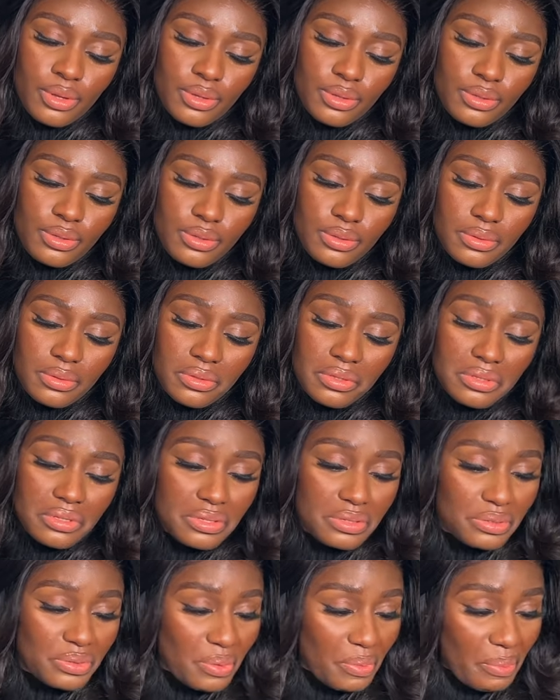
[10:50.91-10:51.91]
so this
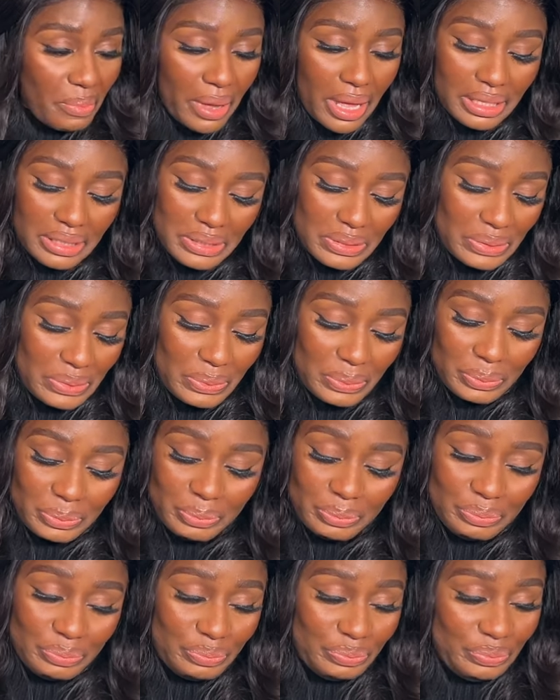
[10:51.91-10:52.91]
is not bad so
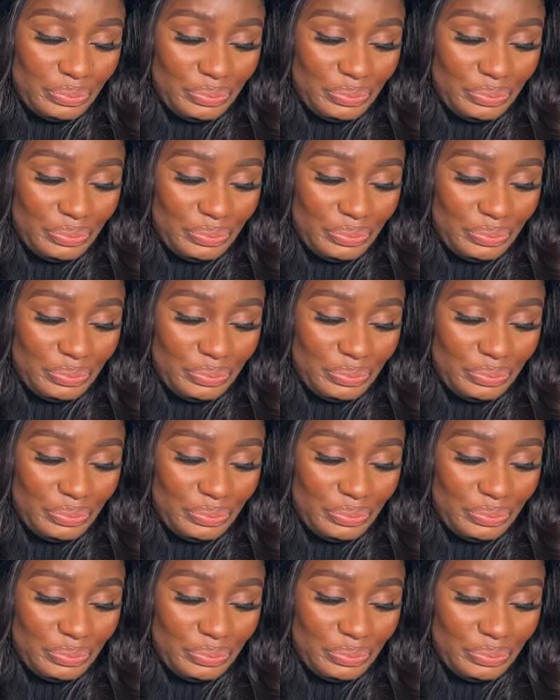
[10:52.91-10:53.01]
hmm.